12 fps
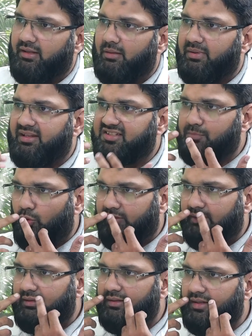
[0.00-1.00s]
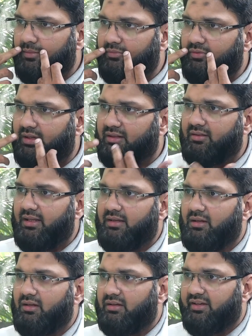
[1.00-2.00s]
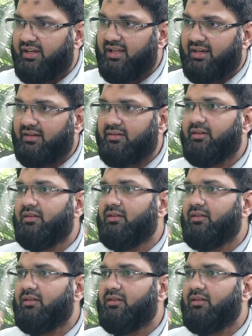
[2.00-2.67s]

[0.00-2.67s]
thereby exposing the gums, rather than it will redirect it